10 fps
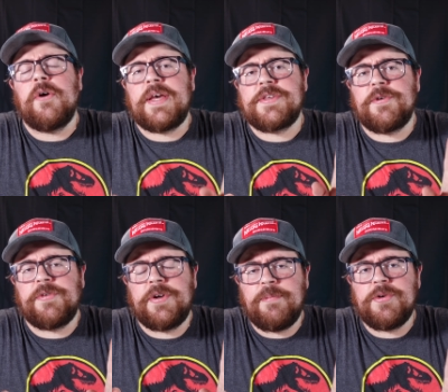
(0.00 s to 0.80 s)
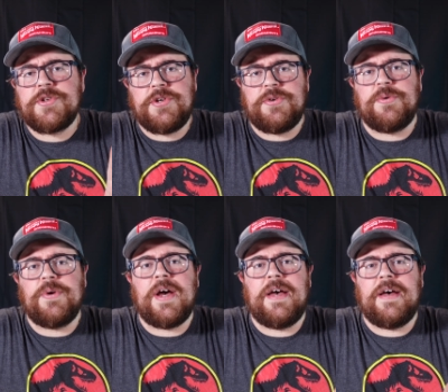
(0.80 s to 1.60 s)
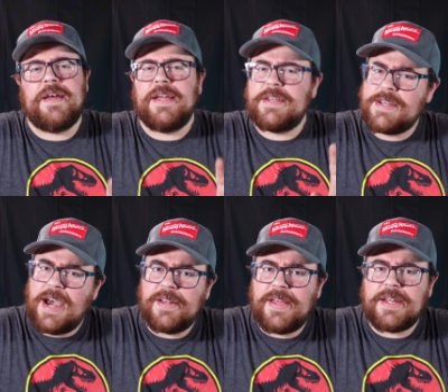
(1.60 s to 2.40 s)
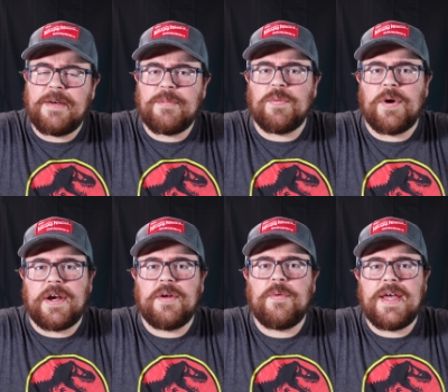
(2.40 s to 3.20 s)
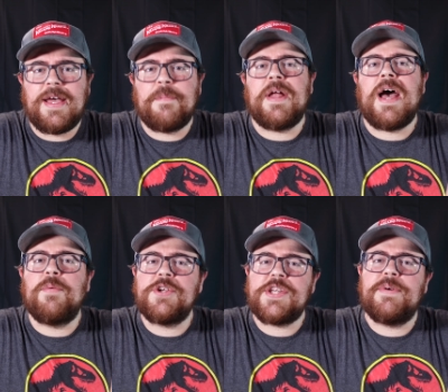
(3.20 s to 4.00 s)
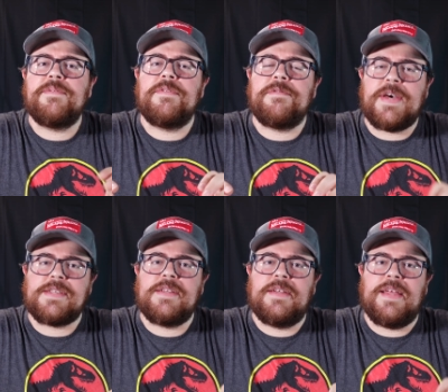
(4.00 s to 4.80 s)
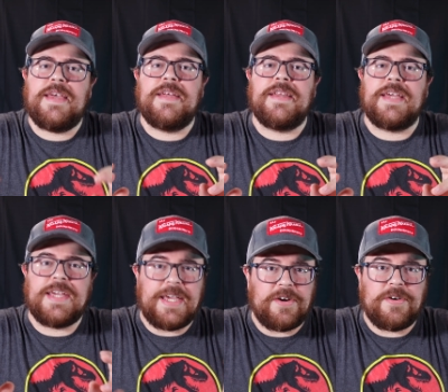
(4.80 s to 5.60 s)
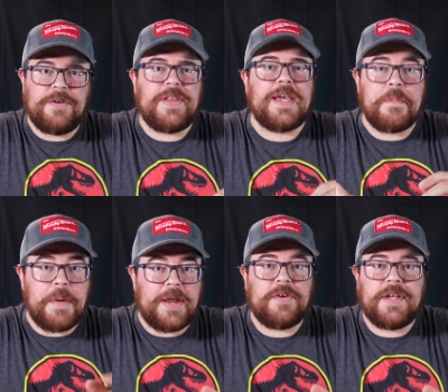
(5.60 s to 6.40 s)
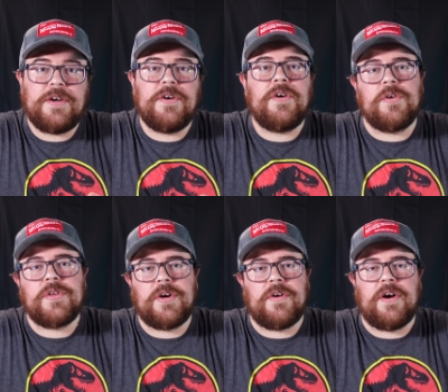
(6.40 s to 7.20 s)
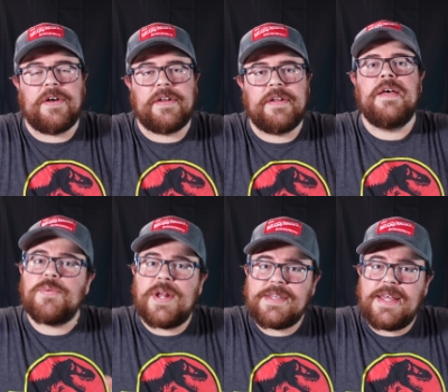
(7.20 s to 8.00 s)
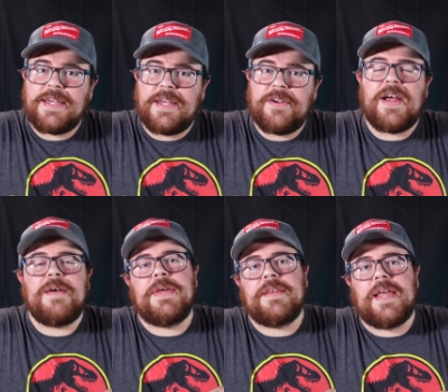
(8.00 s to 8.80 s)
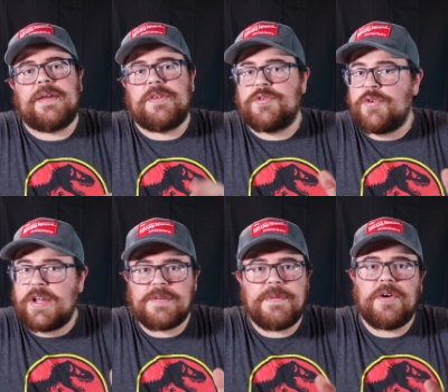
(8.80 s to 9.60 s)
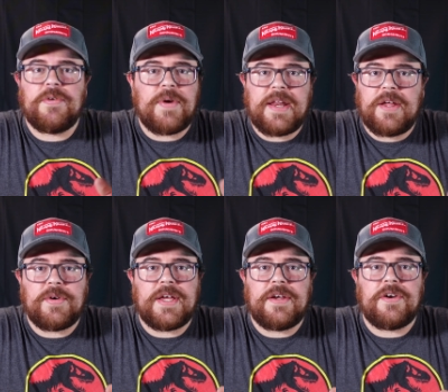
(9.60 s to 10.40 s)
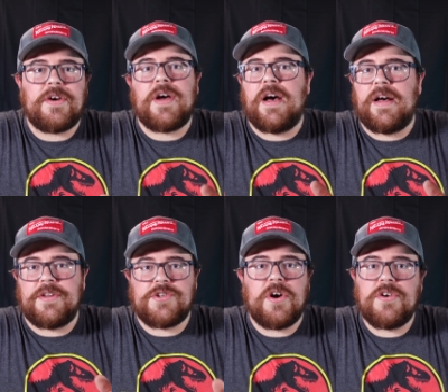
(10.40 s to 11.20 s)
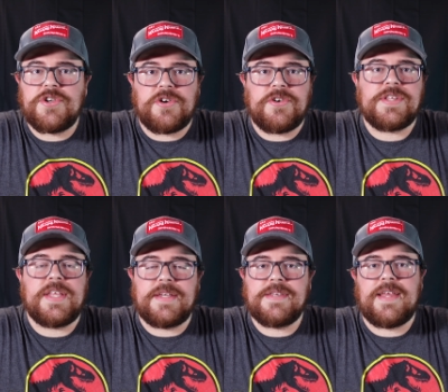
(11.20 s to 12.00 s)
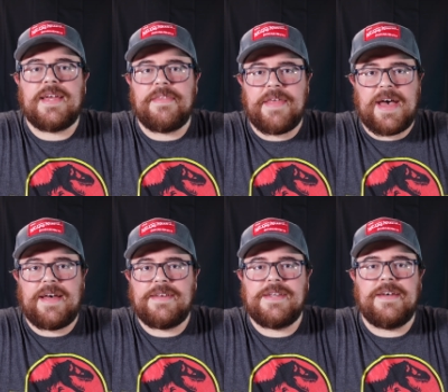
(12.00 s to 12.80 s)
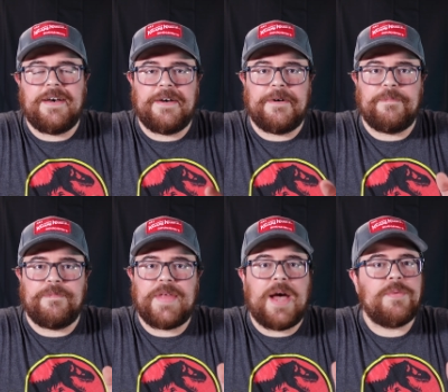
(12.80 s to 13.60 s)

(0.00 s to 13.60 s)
Okay, so for number two, uh, it's kind of like number one in a way, but I wish I would have invested in gear, like better gear earlier on. So when I say gear, I mean like transmitter, radio gear, uh, chargers, things like that. Um, I